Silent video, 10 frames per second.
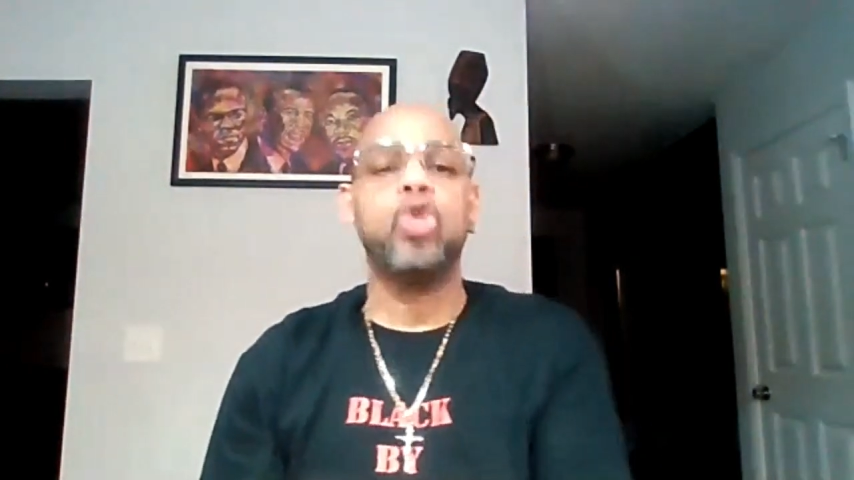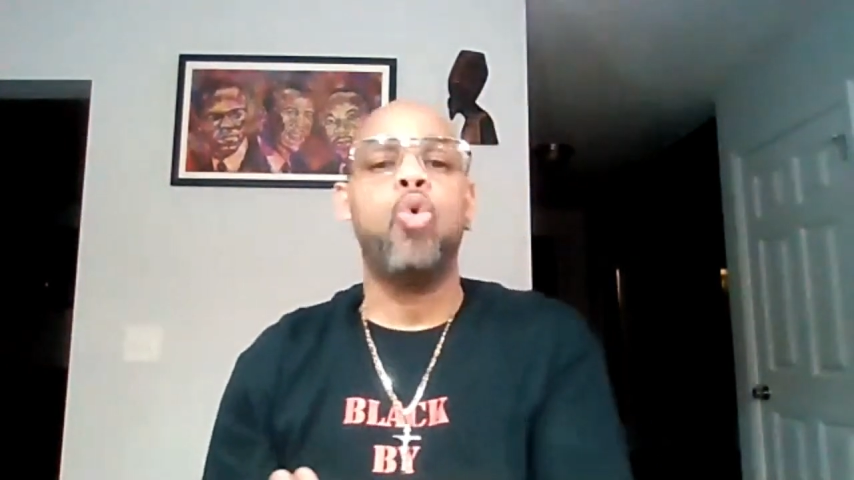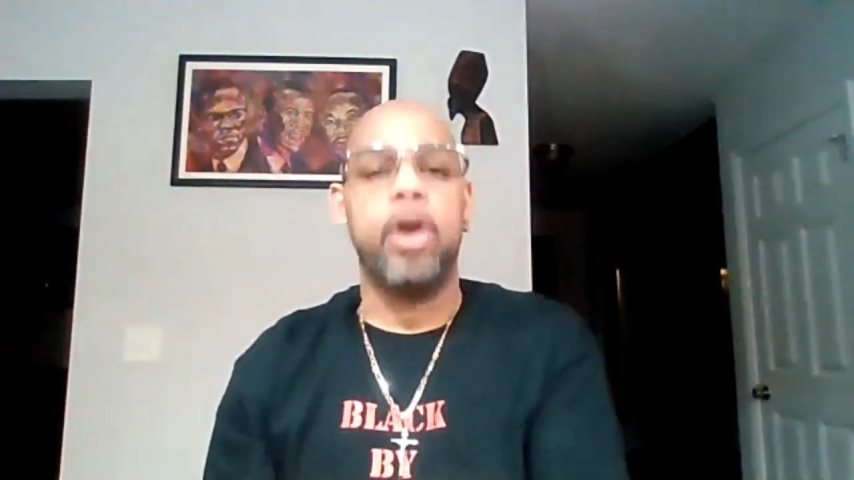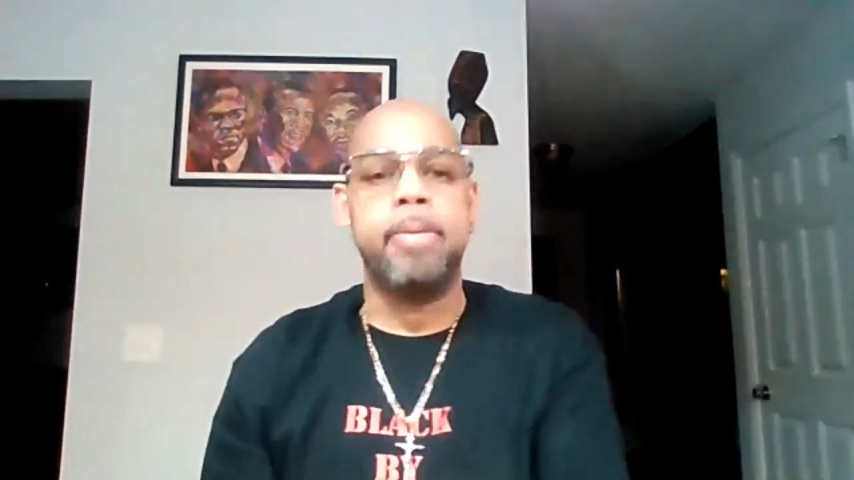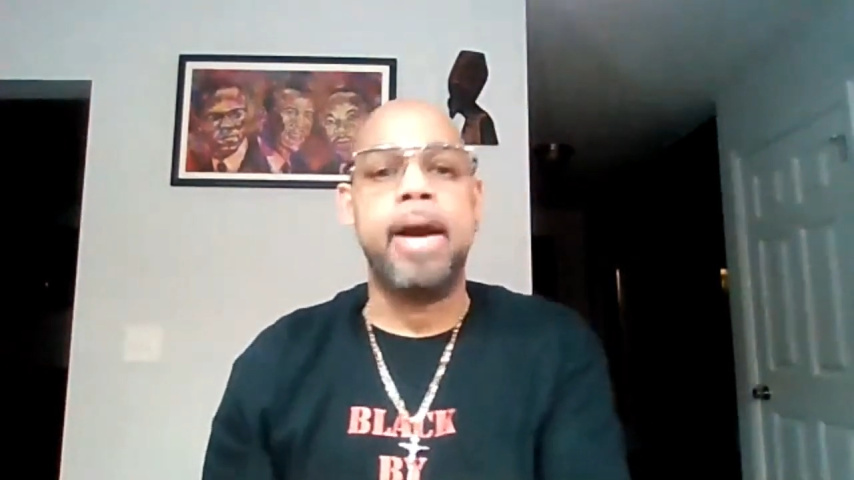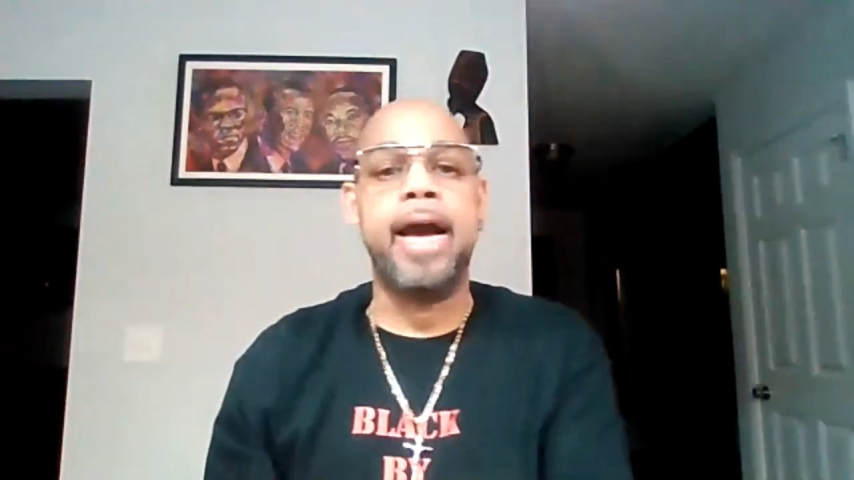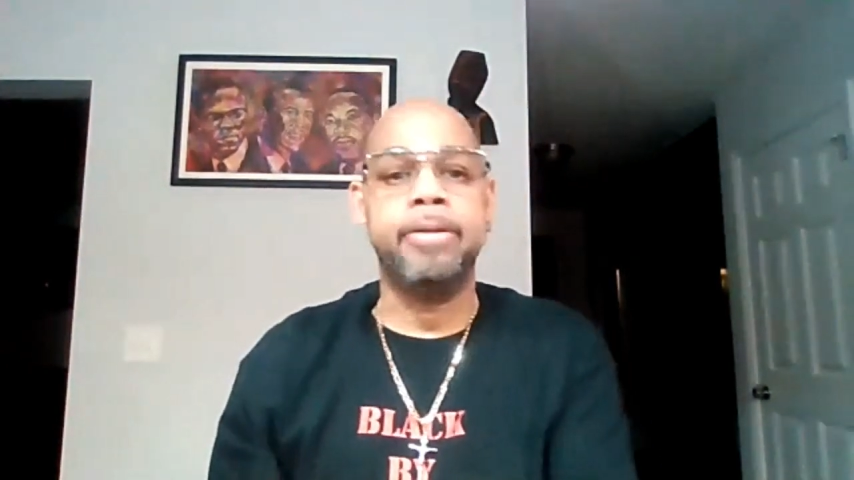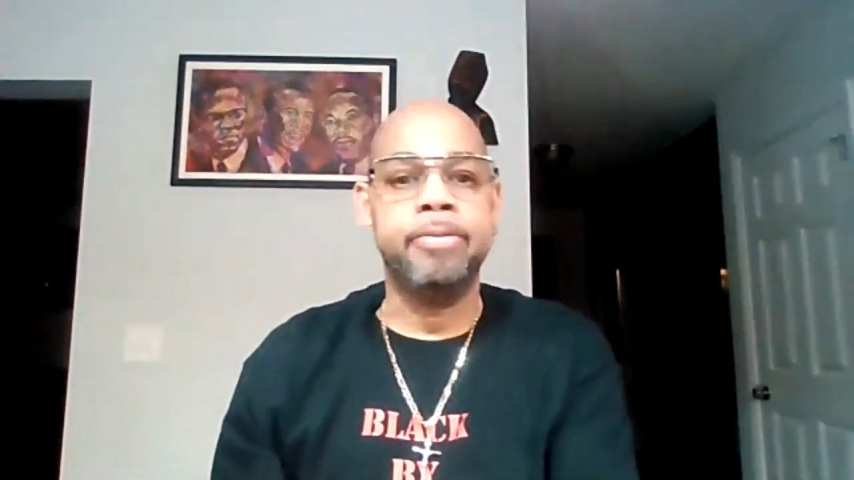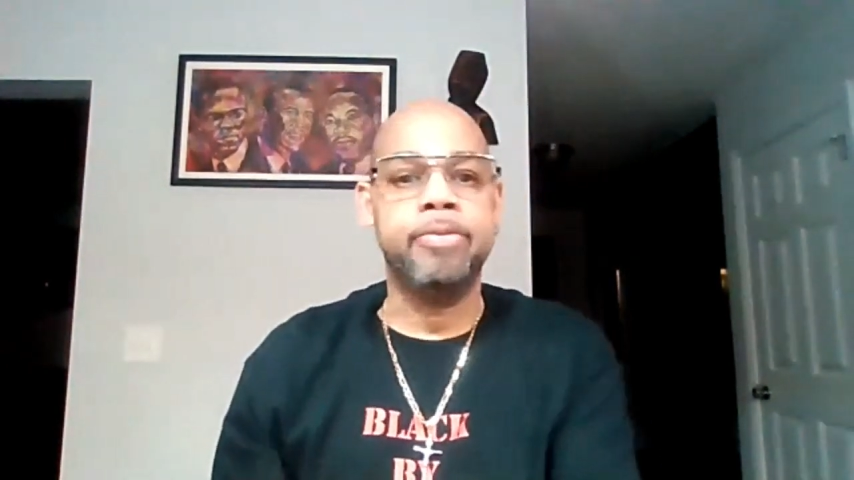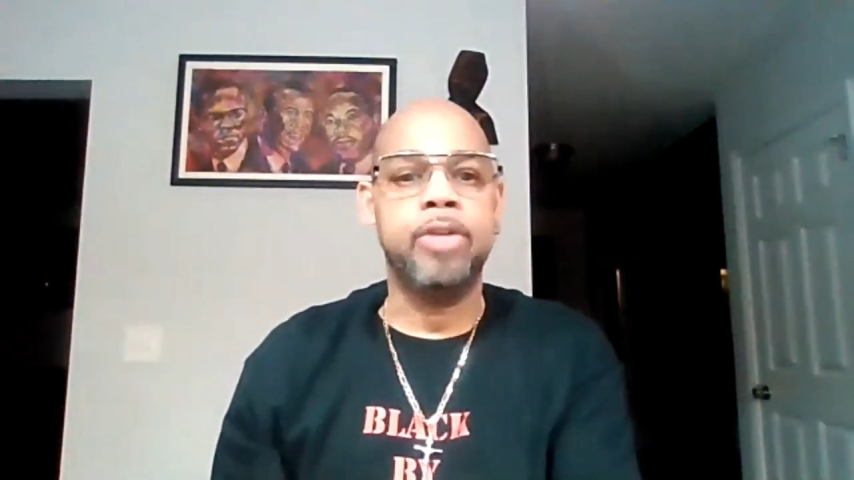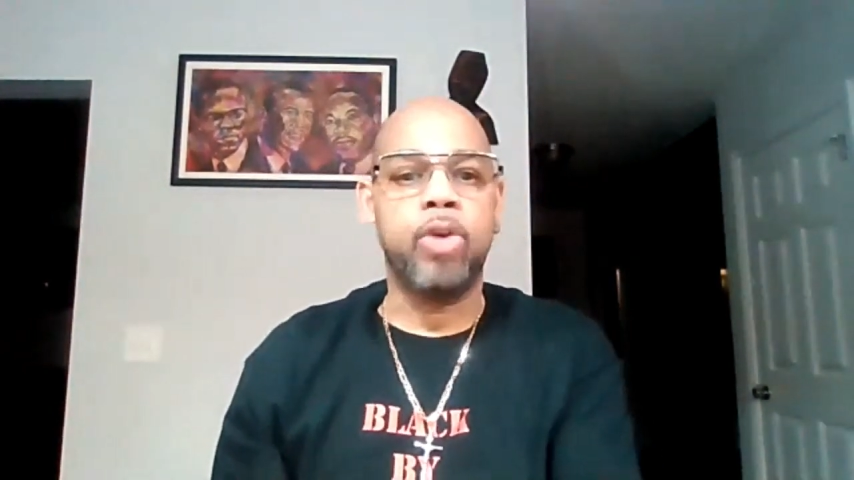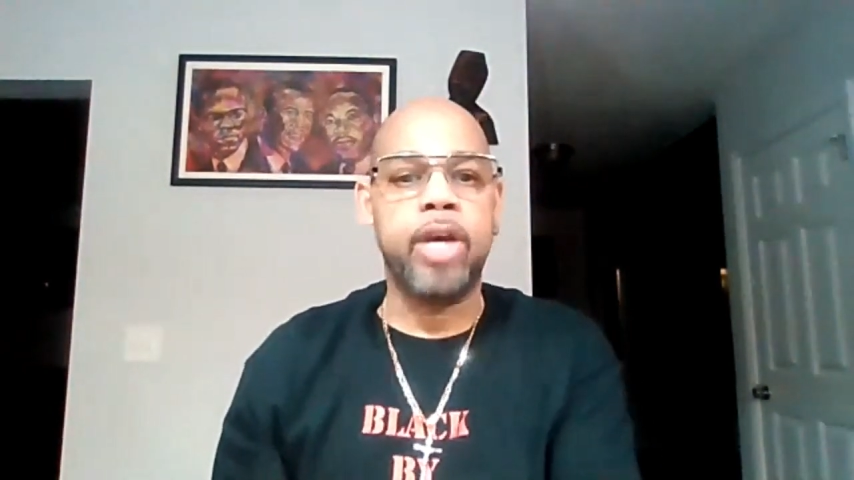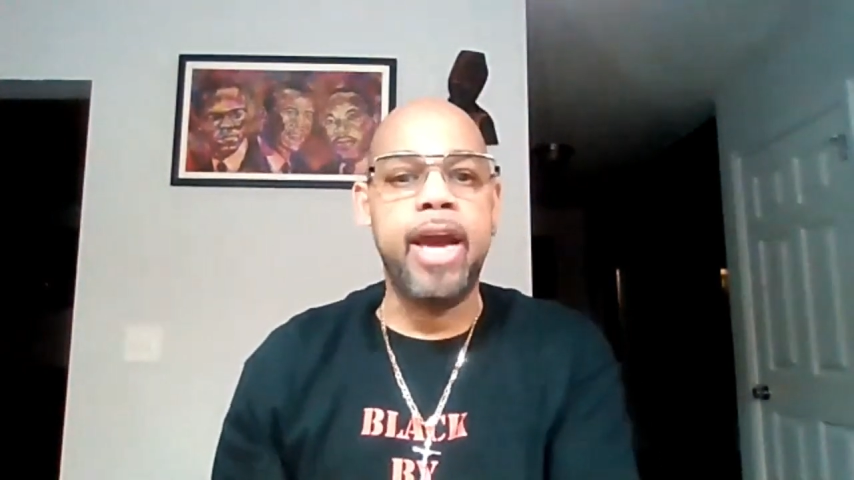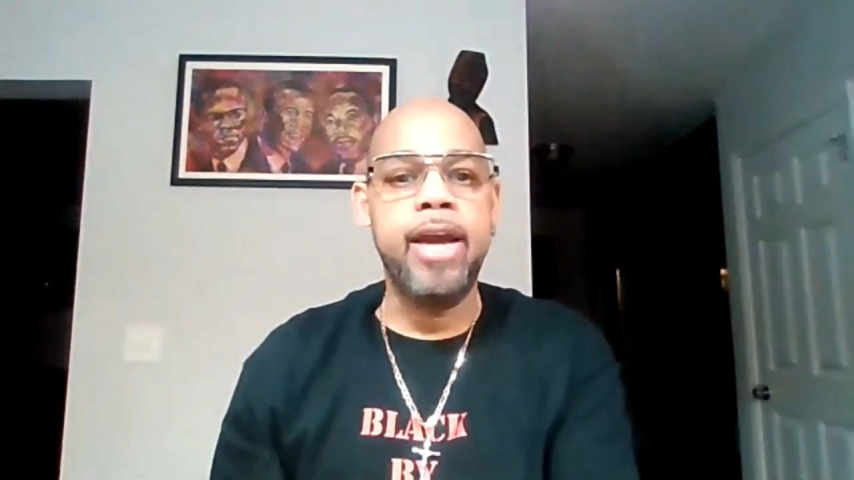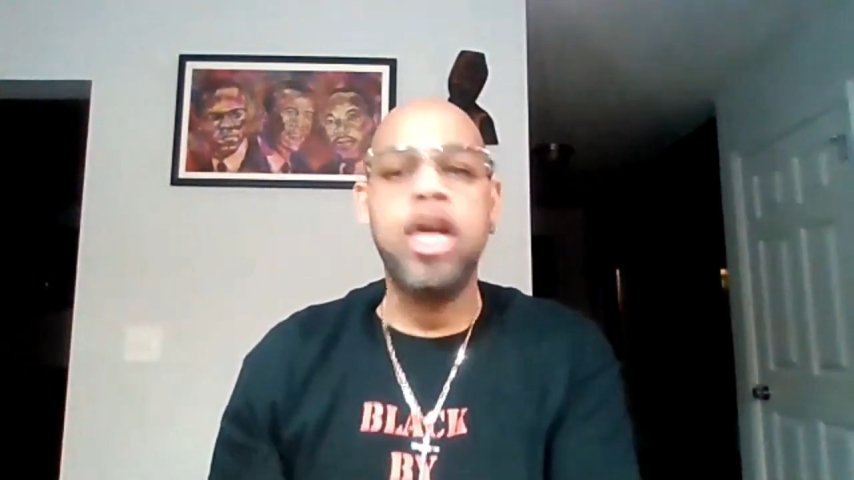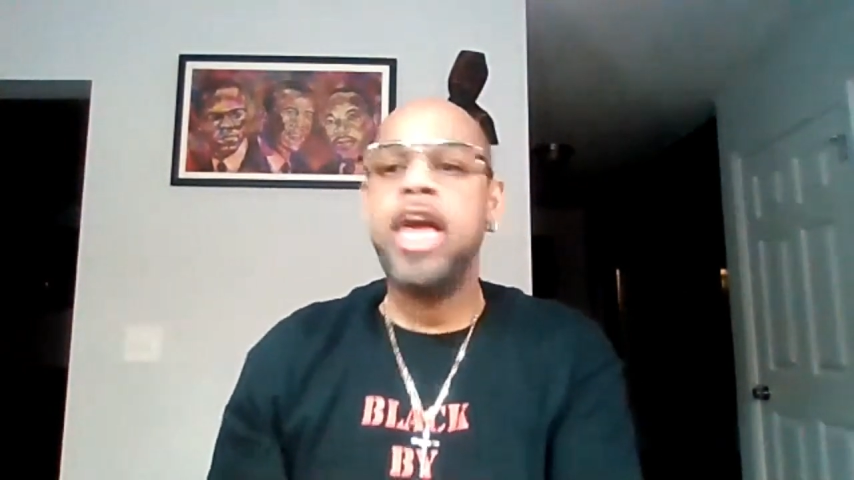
quarterback. Okay.